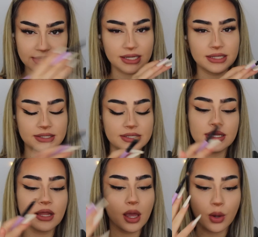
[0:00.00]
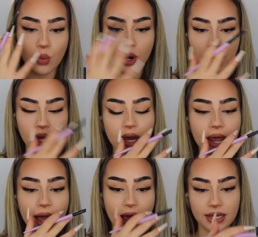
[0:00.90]
I can see like where
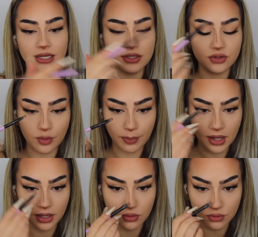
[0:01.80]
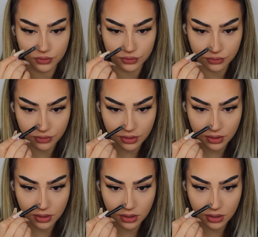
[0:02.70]
I need to apply contour,